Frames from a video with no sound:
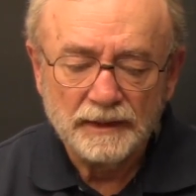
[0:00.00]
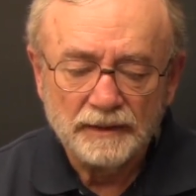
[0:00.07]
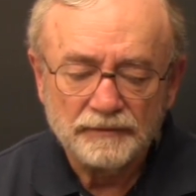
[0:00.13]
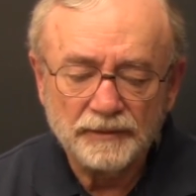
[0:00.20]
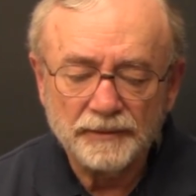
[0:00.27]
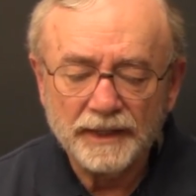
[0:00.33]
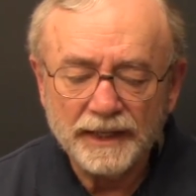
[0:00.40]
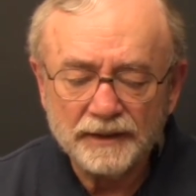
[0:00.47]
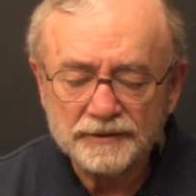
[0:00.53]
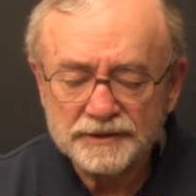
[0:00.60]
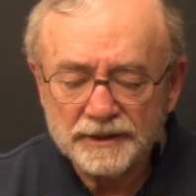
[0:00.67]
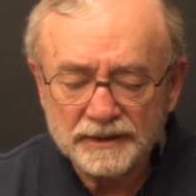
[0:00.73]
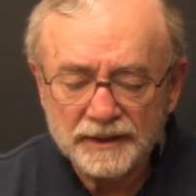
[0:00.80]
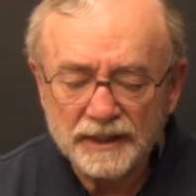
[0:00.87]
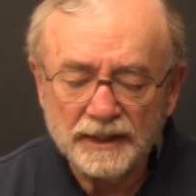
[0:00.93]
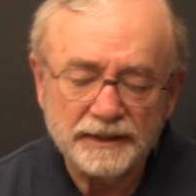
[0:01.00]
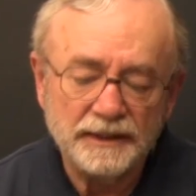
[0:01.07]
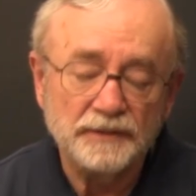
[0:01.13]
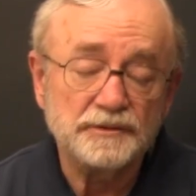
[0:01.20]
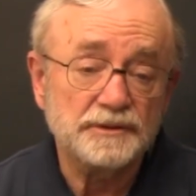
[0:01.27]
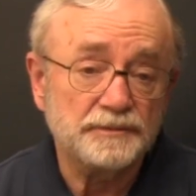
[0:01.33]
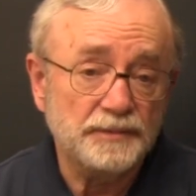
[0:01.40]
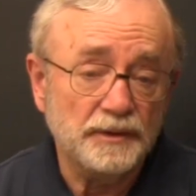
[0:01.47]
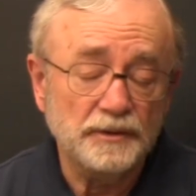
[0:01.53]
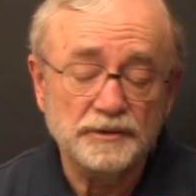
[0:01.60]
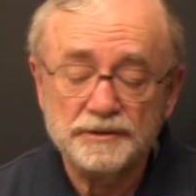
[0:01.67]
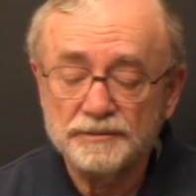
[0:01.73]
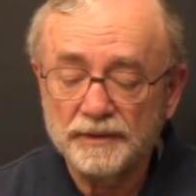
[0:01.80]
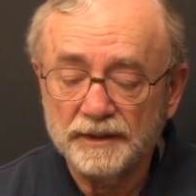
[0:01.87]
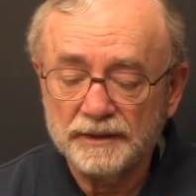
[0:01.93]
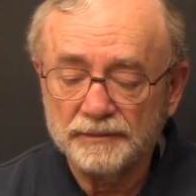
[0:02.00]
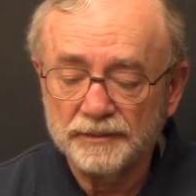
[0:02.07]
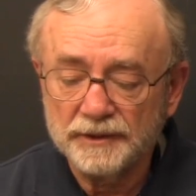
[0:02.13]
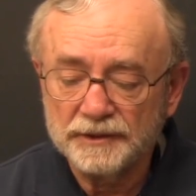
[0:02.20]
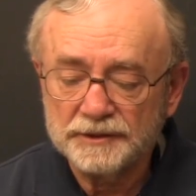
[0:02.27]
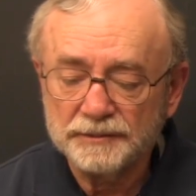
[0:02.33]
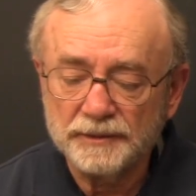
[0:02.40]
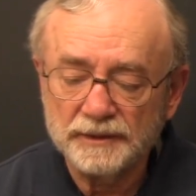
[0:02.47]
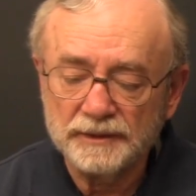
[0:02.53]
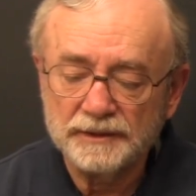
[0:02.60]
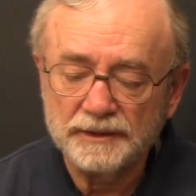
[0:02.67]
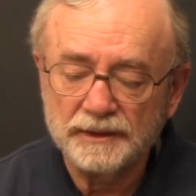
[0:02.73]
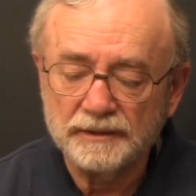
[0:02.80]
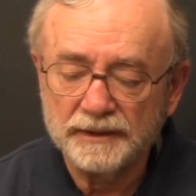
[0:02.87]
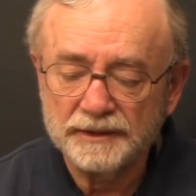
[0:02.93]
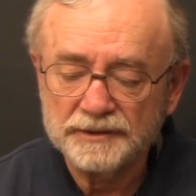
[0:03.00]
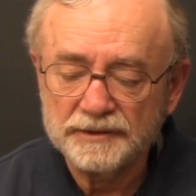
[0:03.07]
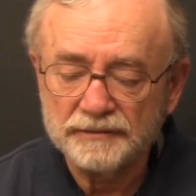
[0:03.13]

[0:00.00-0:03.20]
From the outset, the idea was opposed by the British military and